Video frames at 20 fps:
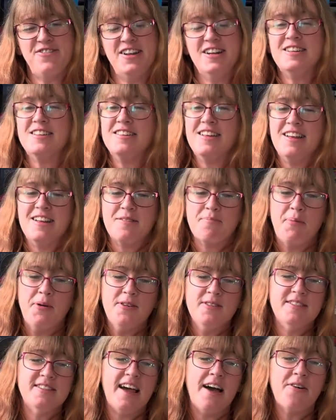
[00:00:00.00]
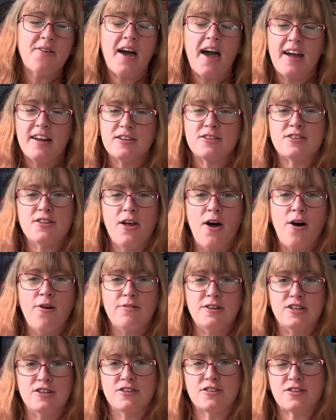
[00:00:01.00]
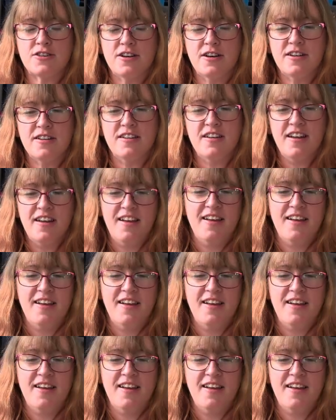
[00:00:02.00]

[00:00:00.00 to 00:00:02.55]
and it pulls out kind of slow, which is good.